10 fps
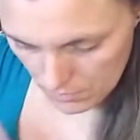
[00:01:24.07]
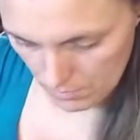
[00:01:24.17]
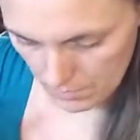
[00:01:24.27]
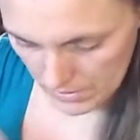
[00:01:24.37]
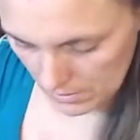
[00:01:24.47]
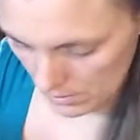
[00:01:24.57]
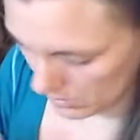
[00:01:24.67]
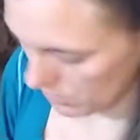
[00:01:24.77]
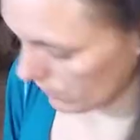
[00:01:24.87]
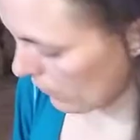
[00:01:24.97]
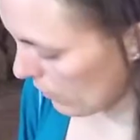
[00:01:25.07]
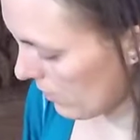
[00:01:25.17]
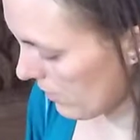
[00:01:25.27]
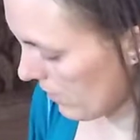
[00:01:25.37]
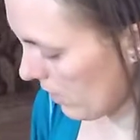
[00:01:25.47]
Message
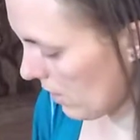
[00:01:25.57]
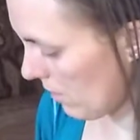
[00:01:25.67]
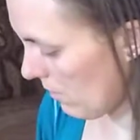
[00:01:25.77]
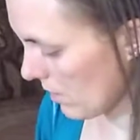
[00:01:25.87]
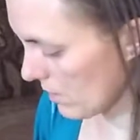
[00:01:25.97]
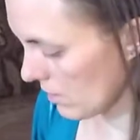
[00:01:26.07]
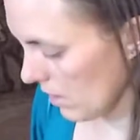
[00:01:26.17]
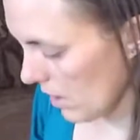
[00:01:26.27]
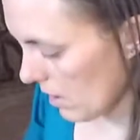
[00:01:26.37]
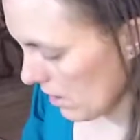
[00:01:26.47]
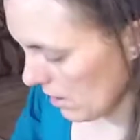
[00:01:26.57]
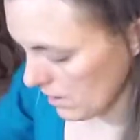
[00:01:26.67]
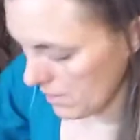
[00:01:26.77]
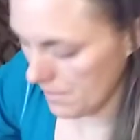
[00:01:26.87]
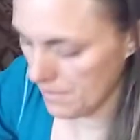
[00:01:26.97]
for, thank you, that's a lot.
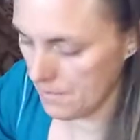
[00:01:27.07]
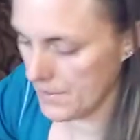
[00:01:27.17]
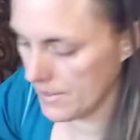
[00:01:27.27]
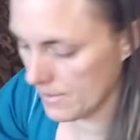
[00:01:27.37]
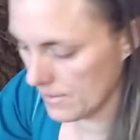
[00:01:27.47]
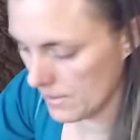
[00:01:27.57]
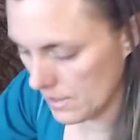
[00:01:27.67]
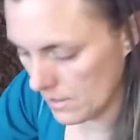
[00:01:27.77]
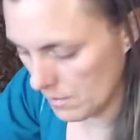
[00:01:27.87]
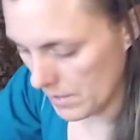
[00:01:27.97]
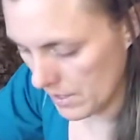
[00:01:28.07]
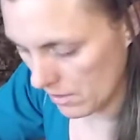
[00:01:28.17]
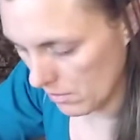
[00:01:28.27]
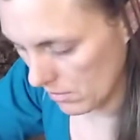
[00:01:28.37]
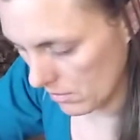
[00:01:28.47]
The Six of
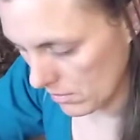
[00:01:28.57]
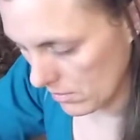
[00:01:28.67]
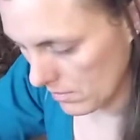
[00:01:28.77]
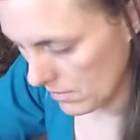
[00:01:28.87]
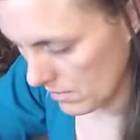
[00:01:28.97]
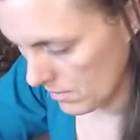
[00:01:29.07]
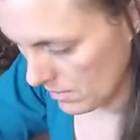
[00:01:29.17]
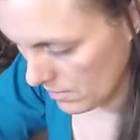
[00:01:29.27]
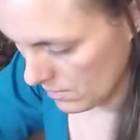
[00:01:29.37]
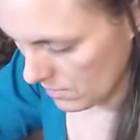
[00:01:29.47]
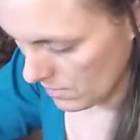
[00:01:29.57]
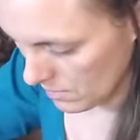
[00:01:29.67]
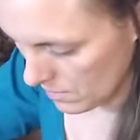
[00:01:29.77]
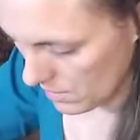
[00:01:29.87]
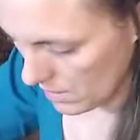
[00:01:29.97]
Pentacles,
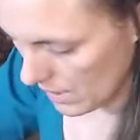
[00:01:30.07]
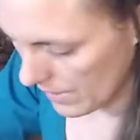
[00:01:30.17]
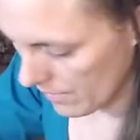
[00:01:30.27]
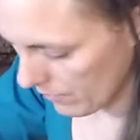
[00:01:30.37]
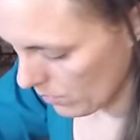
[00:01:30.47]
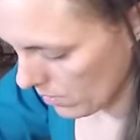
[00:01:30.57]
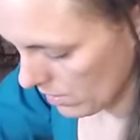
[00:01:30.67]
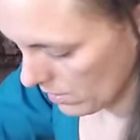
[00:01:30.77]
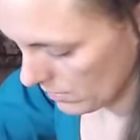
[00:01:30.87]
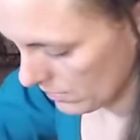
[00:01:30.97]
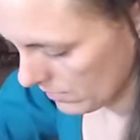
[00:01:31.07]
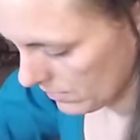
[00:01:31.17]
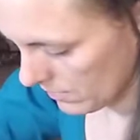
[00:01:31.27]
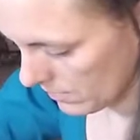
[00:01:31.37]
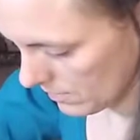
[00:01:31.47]
the Nine of
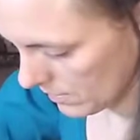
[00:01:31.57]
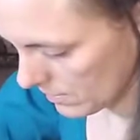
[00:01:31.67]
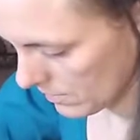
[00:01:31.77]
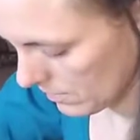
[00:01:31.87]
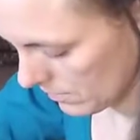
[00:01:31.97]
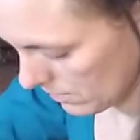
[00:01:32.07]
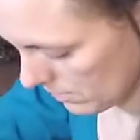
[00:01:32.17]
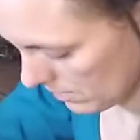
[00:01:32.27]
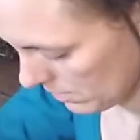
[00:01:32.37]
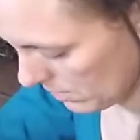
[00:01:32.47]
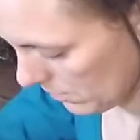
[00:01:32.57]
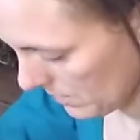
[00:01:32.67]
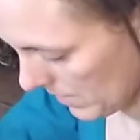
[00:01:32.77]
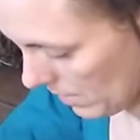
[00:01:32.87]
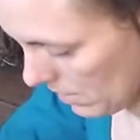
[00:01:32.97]
Wands, that's so
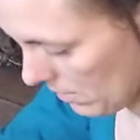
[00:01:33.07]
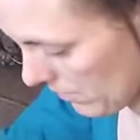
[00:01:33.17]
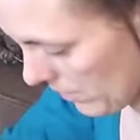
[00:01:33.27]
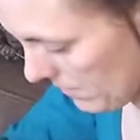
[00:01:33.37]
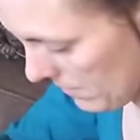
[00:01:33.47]
many. Okay.